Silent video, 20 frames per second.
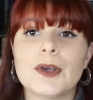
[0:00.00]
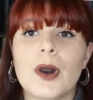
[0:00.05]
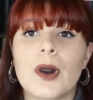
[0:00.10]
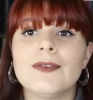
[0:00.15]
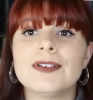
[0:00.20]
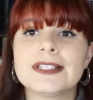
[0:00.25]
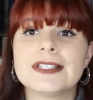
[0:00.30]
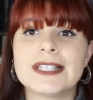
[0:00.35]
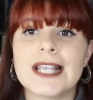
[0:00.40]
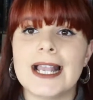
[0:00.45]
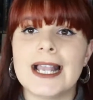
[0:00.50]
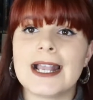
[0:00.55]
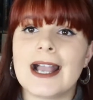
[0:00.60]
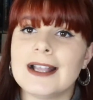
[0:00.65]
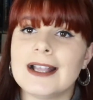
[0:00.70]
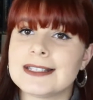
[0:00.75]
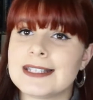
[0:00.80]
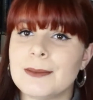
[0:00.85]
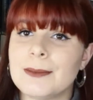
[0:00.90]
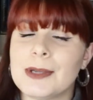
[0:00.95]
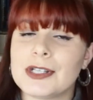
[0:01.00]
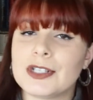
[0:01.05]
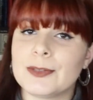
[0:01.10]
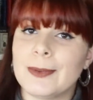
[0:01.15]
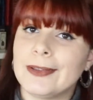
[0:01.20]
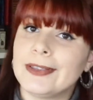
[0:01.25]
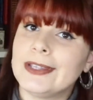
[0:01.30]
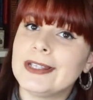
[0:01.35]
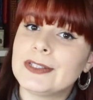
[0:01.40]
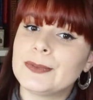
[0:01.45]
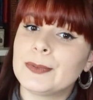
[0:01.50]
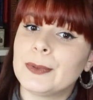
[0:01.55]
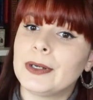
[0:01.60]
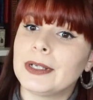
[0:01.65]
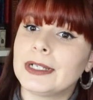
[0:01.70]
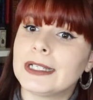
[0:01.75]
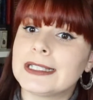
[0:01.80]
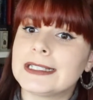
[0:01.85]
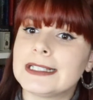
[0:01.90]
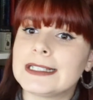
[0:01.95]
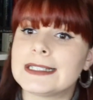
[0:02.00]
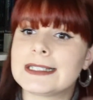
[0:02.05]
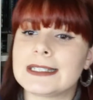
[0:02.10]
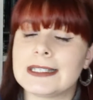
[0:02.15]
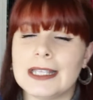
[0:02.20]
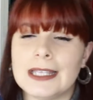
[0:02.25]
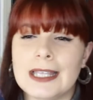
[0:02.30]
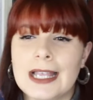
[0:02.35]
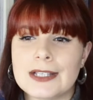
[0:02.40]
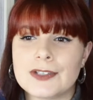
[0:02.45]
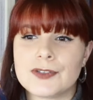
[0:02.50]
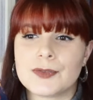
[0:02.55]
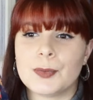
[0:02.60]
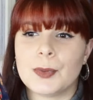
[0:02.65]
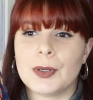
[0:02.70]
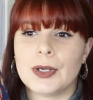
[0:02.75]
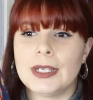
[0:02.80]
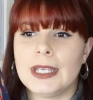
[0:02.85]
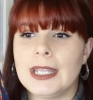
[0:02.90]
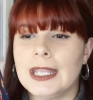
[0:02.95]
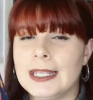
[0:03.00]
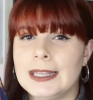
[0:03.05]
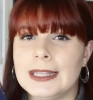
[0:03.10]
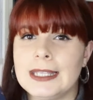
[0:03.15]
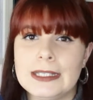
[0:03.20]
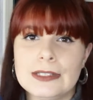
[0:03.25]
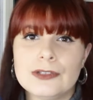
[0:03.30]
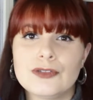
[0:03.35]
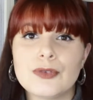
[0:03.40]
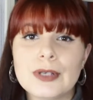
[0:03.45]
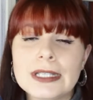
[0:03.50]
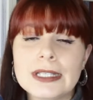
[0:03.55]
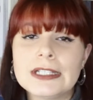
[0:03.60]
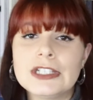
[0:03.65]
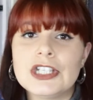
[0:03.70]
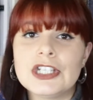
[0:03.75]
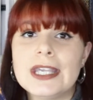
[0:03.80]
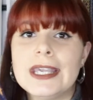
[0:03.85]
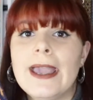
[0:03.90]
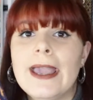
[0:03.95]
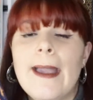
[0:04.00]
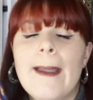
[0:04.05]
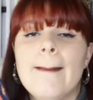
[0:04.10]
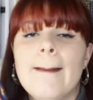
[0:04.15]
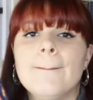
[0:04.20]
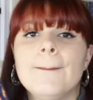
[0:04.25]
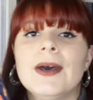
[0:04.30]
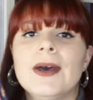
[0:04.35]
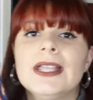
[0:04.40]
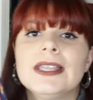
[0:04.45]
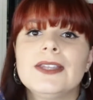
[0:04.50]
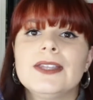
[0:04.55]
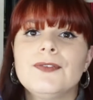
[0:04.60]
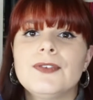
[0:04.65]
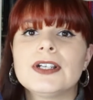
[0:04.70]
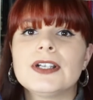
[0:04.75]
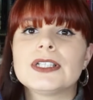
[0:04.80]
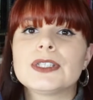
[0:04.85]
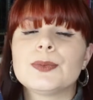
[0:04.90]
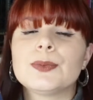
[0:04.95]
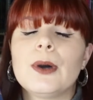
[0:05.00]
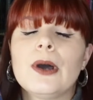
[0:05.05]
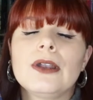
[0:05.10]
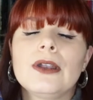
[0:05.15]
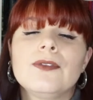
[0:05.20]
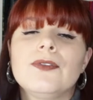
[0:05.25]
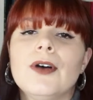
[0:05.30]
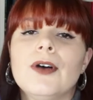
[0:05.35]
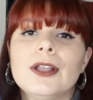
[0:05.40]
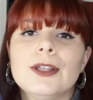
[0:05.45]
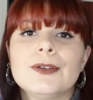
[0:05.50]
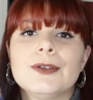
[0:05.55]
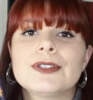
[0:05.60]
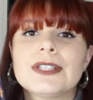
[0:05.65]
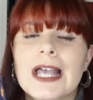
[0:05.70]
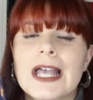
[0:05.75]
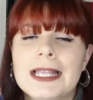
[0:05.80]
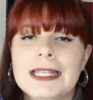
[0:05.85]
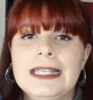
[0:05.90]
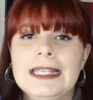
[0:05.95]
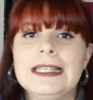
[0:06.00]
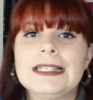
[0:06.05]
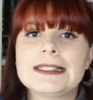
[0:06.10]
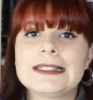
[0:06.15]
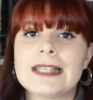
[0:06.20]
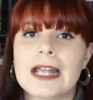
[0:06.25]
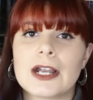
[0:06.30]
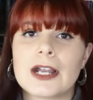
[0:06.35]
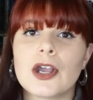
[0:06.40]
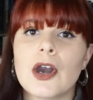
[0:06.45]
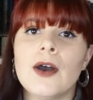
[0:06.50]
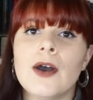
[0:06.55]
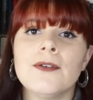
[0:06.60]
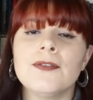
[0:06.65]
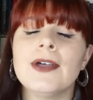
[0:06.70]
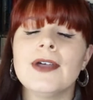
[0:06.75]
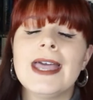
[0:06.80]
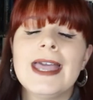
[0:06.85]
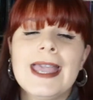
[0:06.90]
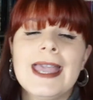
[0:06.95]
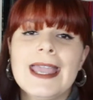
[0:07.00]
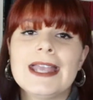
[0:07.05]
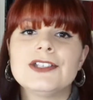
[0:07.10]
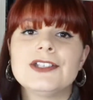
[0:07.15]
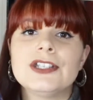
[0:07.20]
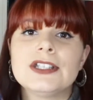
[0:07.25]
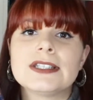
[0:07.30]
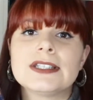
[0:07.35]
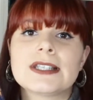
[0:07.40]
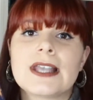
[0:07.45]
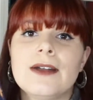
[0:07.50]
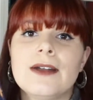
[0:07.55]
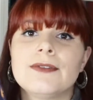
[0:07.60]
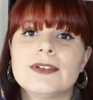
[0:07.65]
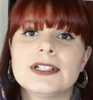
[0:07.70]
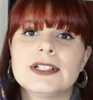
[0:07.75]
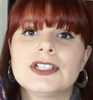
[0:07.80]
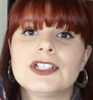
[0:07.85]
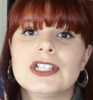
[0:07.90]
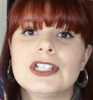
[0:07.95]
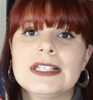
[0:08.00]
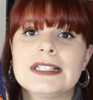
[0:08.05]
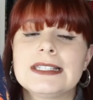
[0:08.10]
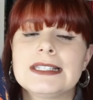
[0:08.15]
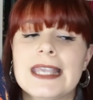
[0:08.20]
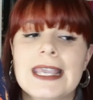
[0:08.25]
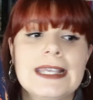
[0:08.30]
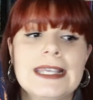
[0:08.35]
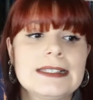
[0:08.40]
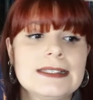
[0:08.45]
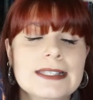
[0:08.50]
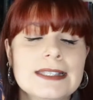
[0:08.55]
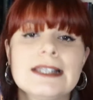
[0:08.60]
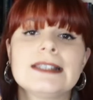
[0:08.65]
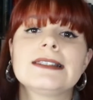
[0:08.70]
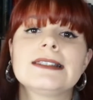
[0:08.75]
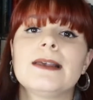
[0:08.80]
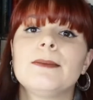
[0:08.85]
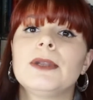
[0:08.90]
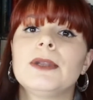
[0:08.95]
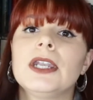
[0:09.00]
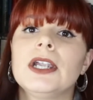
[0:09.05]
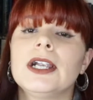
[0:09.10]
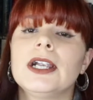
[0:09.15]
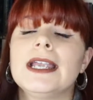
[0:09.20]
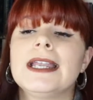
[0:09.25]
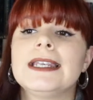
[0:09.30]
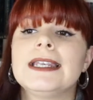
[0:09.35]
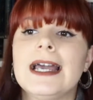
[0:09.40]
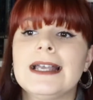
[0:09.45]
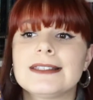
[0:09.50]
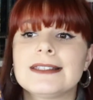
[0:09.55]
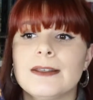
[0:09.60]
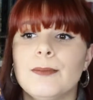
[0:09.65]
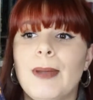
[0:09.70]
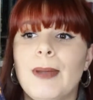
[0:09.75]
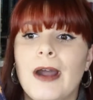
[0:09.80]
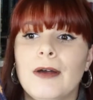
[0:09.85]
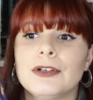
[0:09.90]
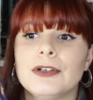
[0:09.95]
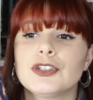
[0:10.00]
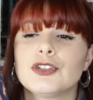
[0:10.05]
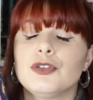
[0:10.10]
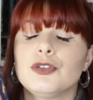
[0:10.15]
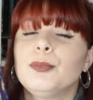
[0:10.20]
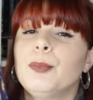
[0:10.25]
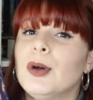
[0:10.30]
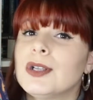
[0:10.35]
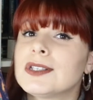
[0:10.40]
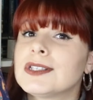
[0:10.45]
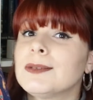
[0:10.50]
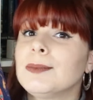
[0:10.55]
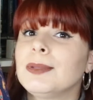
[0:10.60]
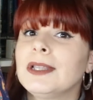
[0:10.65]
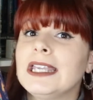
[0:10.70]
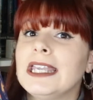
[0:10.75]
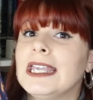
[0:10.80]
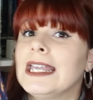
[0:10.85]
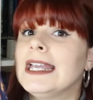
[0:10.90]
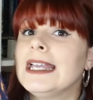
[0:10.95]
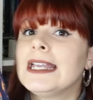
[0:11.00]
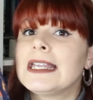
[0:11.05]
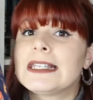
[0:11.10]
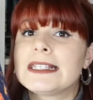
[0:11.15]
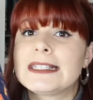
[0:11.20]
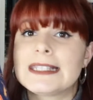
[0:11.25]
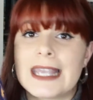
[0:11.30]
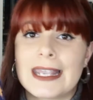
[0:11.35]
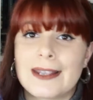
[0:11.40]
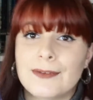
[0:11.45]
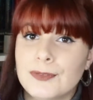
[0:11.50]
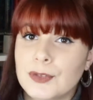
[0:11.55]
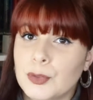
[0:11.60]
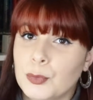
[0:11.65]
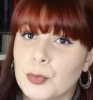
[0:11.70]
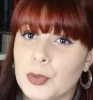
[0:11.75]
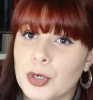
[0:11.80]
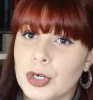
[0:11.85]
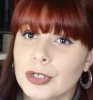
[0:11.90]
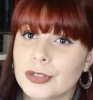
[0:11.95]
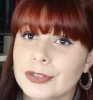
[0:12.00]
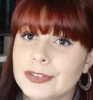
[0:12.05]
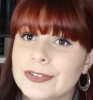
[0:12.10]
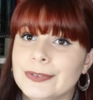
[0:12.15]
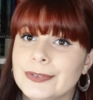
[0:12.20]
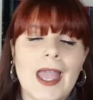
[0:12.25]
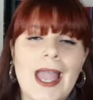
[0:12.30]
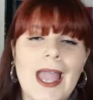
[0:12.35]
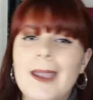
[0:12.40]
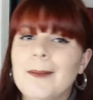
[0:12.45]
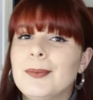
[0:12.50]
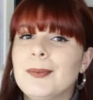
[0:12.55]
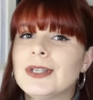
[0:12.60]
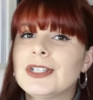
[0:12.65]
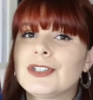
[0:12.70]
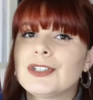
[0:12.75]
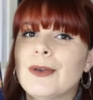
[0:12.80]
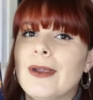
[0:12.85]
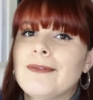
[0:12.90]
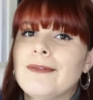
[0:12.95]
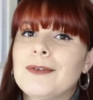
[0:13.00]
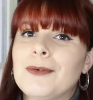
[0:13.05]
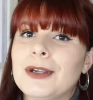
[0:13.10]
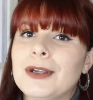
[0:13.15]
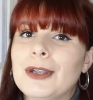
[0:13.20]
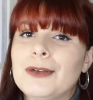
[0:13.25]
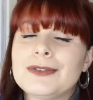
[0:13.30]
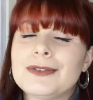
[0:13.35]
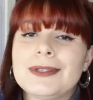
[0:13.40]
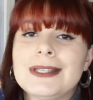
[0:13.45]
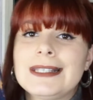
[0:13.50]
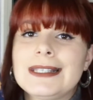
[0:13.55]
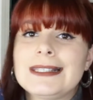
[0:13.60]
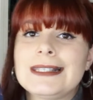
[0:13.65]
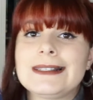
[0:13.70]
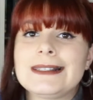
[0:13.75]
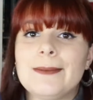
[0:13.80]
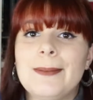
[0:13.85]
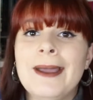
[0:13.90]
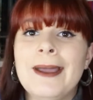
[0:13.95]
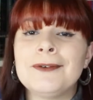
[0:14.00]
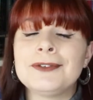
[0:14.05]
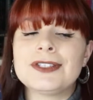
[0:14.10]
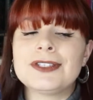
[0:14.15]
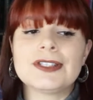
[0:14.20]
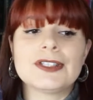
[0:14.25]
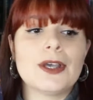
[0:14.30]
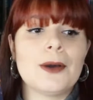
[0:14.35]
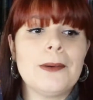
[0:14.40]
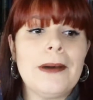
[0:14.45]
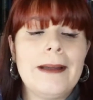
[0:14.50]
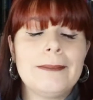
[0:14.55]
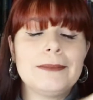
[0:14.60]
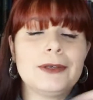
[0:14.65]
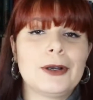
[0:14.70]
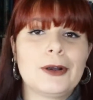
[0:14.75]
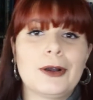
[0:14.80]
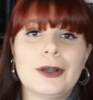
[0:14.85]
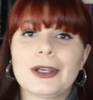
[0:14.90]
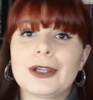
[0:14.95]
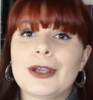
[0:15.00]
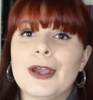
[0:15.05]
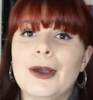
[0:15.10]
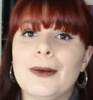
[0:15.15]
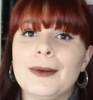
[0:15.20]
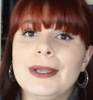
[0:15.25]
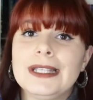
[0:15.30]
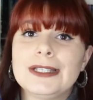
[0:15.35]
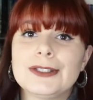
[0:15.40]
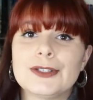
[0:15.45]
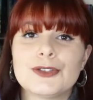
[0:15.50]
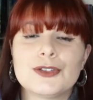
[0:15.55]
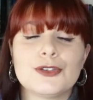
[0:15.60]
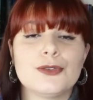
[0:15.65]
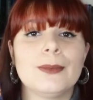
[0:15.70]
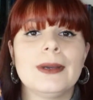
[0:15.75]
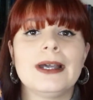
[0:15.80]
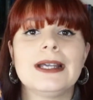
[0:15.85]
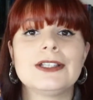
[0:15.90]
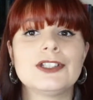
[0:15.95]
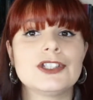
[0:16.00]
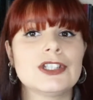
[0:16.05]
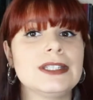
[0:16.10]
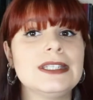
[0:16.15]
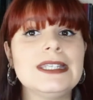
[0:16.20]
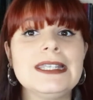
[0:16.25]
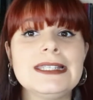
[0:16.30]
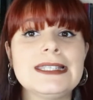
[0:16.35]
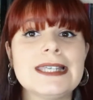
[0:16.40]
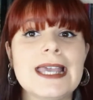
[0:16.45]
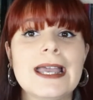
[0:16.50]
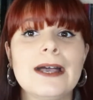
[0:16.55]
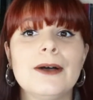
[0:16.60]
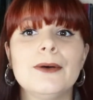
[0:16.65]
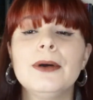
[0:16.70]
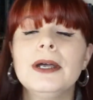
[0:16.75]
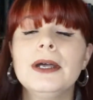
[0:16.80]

obviously I can't say much about this one because it's the last one in this trilogy, but the first one follows Alina Starkov as she discovers she's a sun summoner and has the power to possibly save the world. I'm pretty sure everyone knows what this is about, so I'm not going to go into too much detail.